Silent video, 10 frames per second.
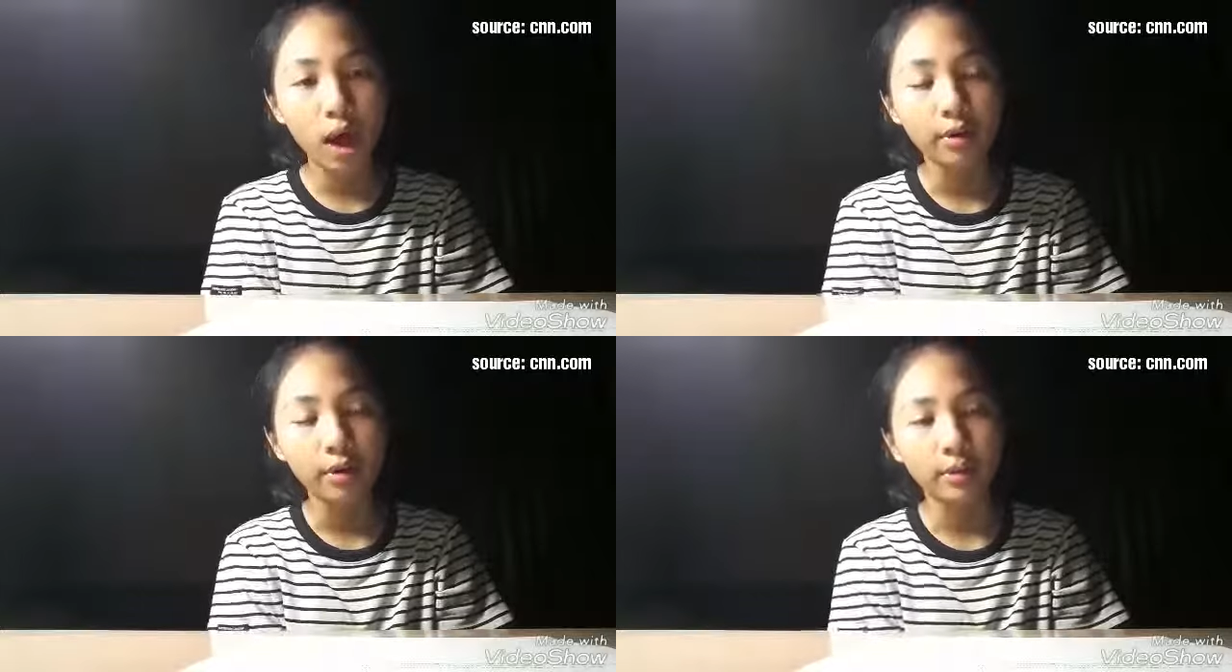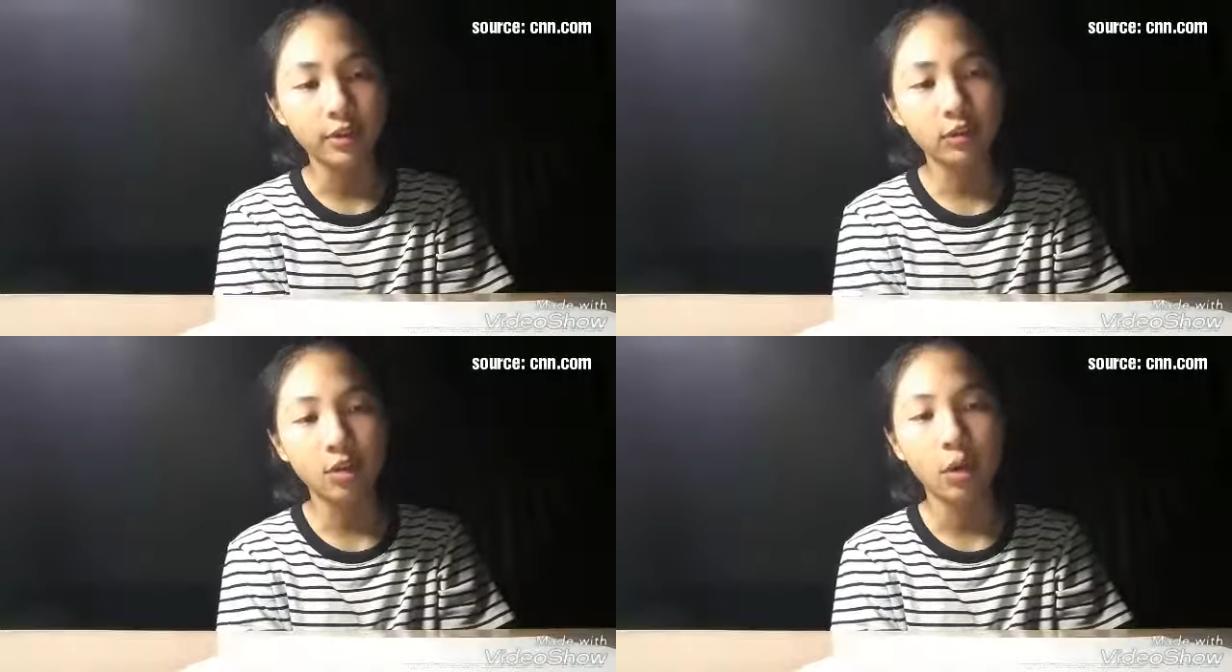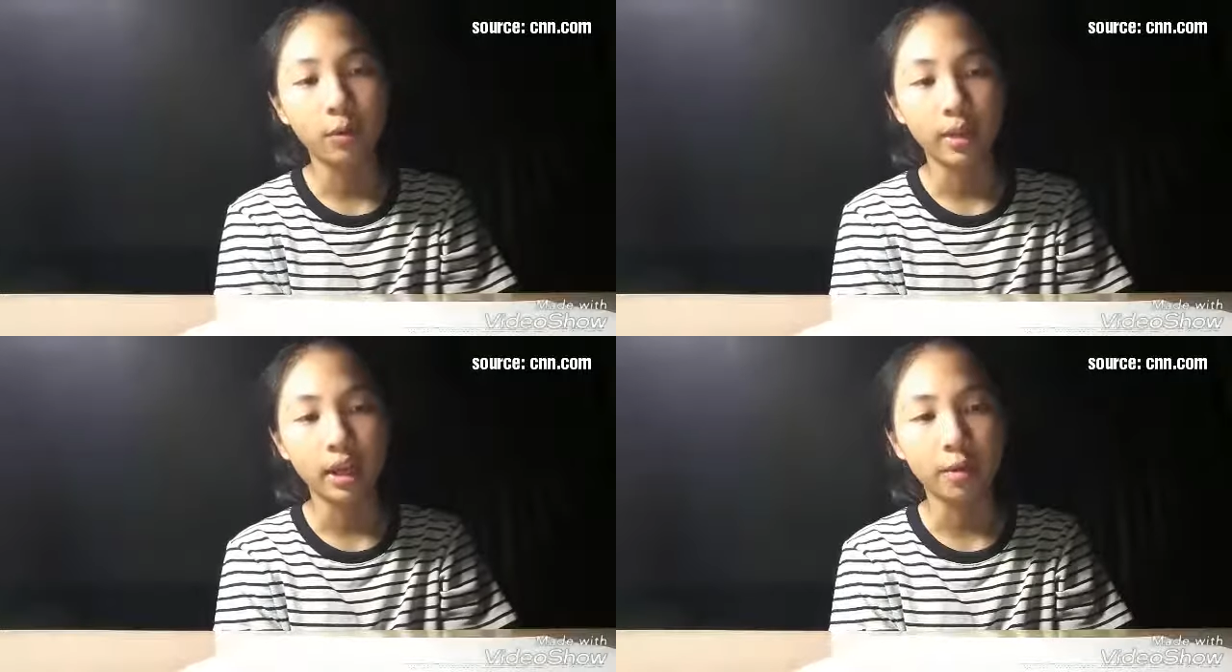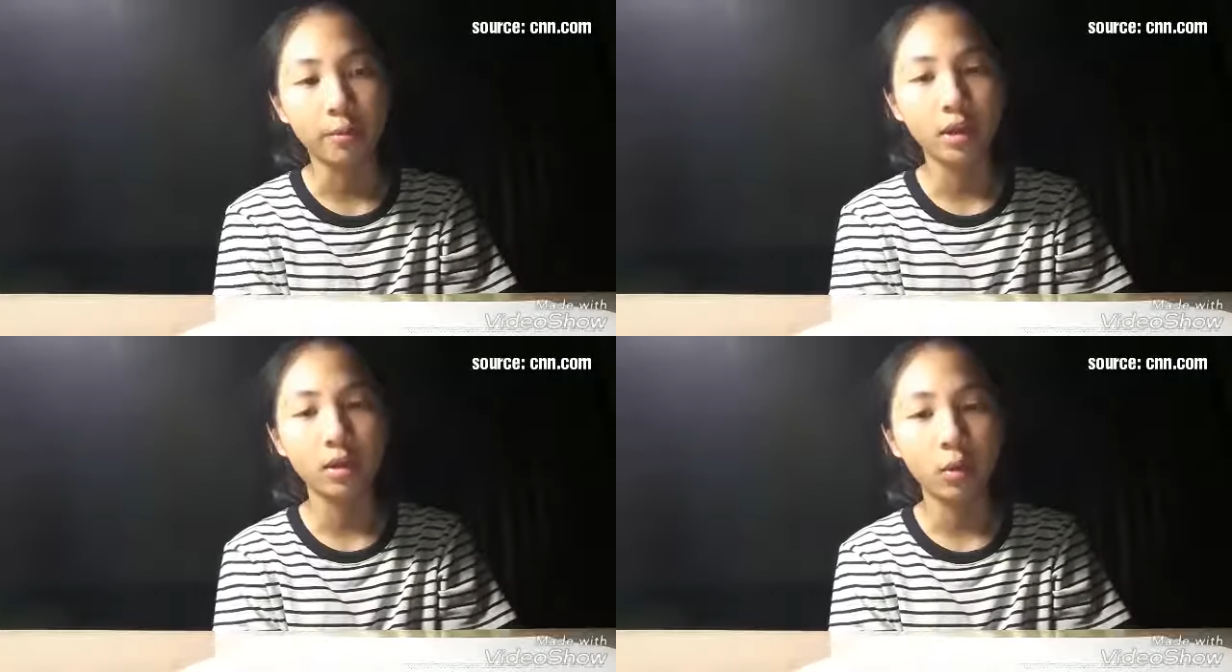out of the storm like a
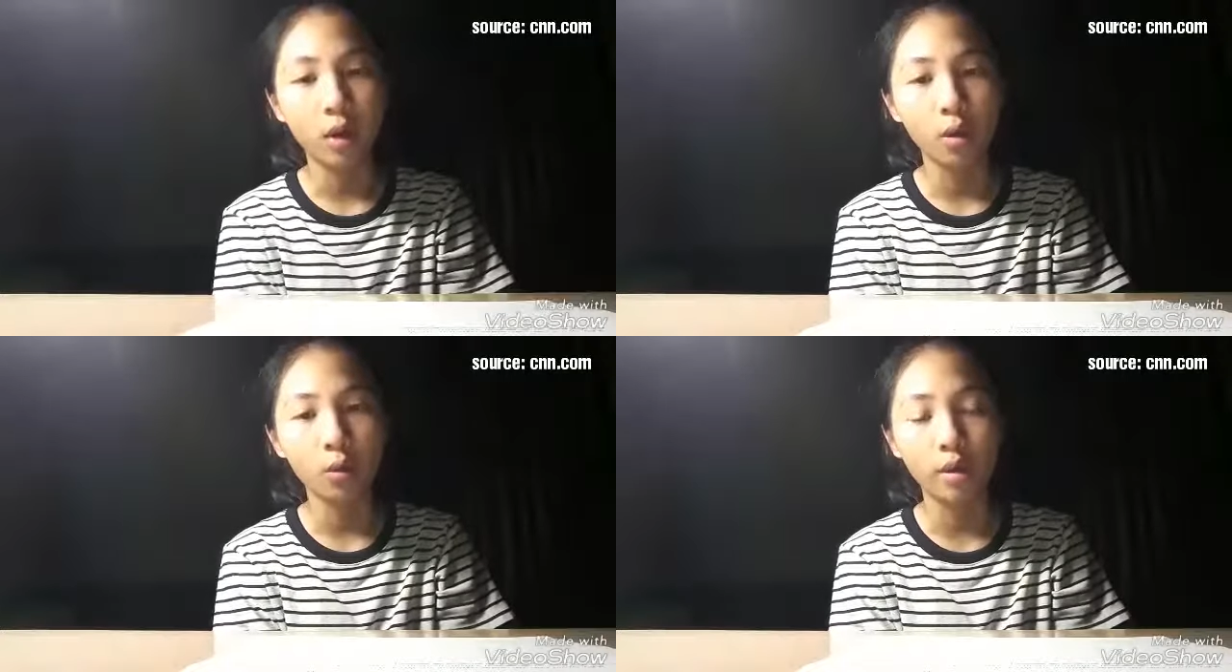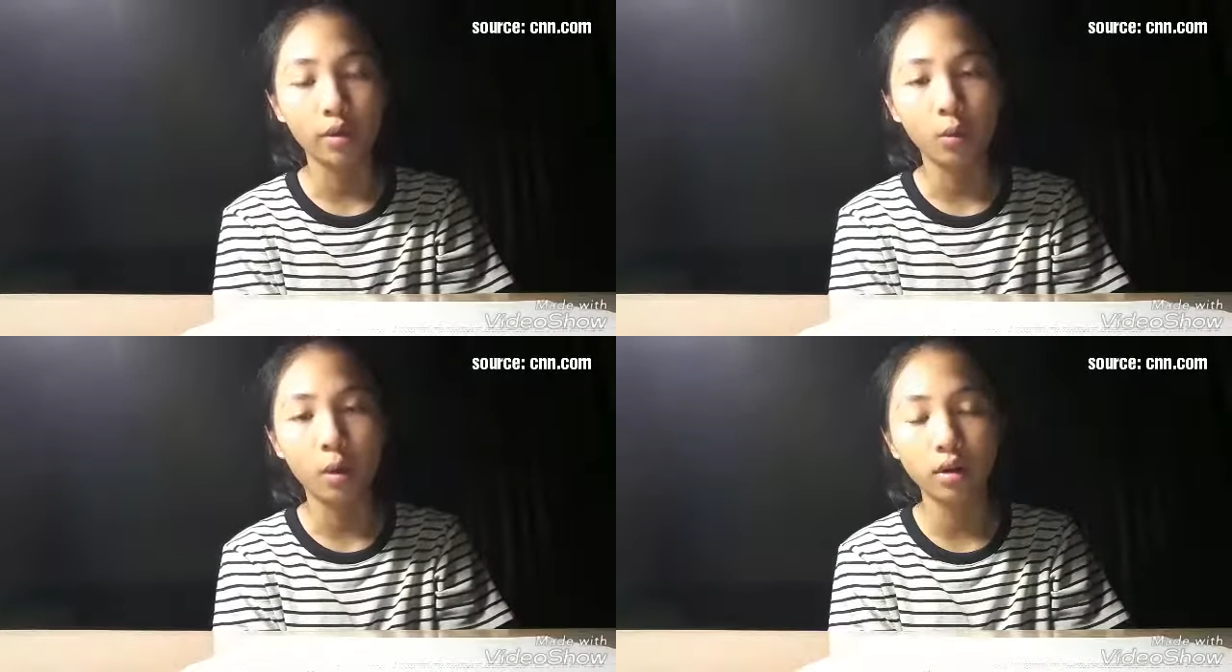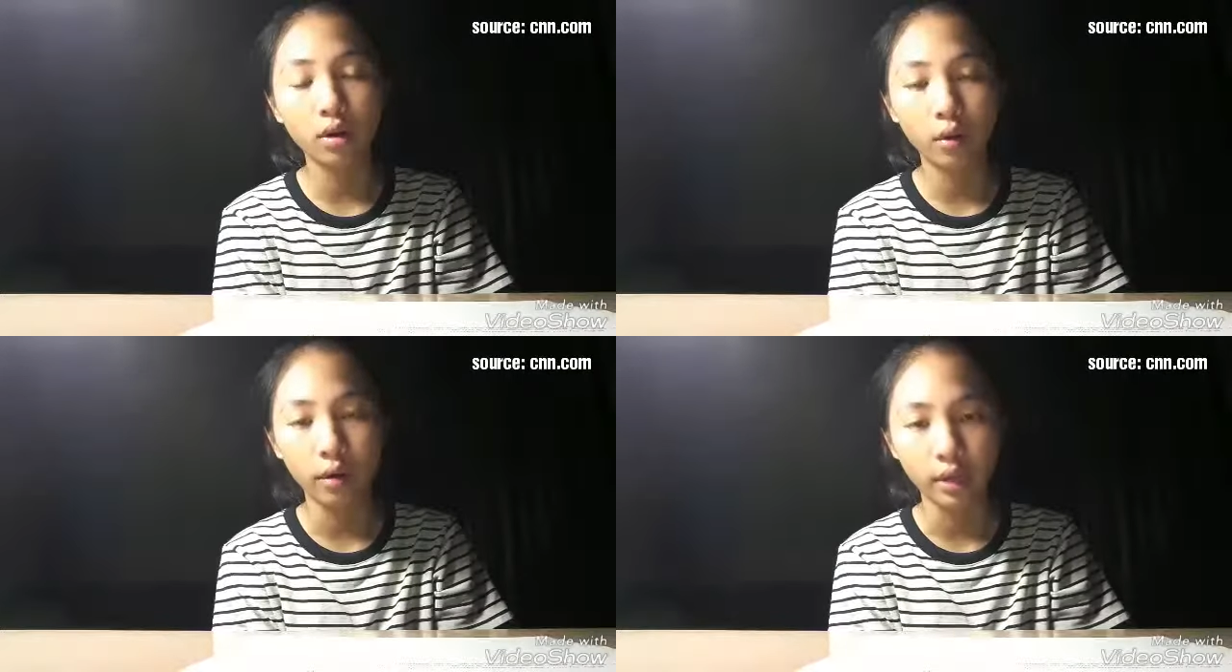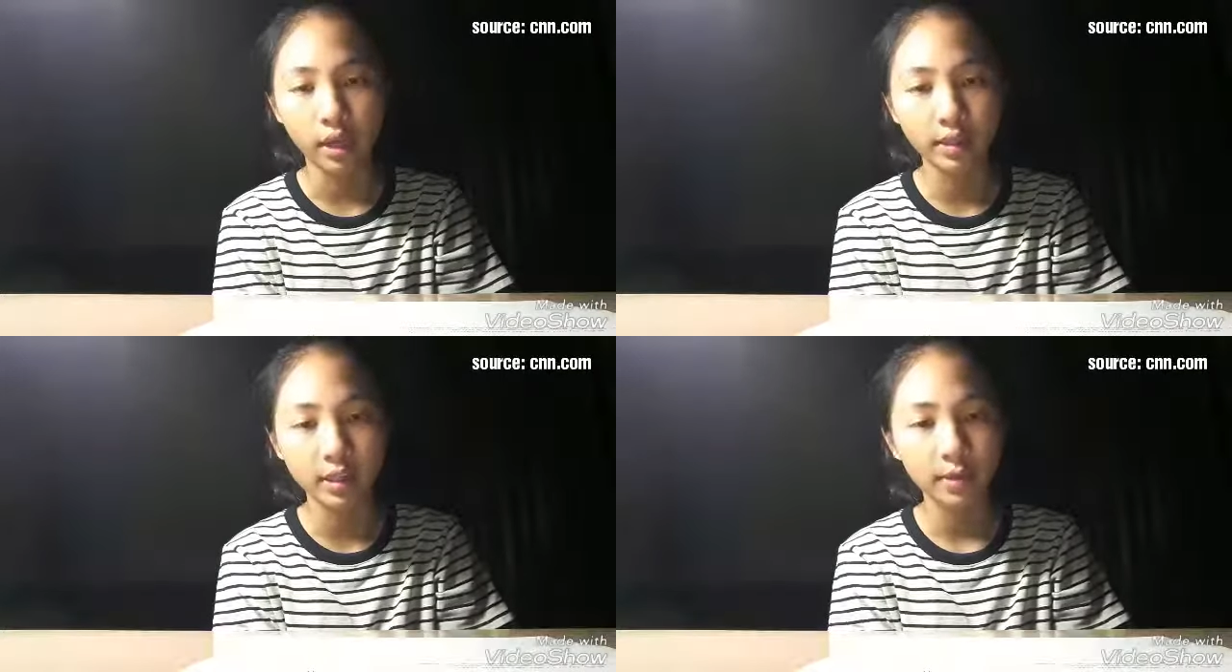pinwheel with water on
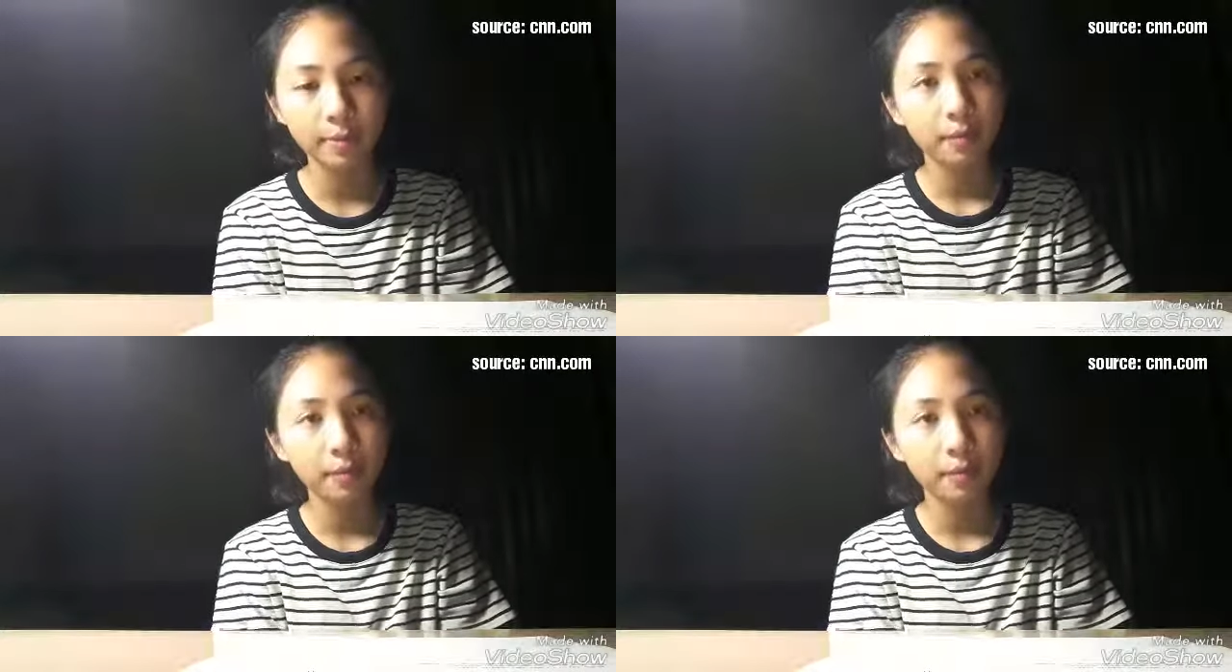it.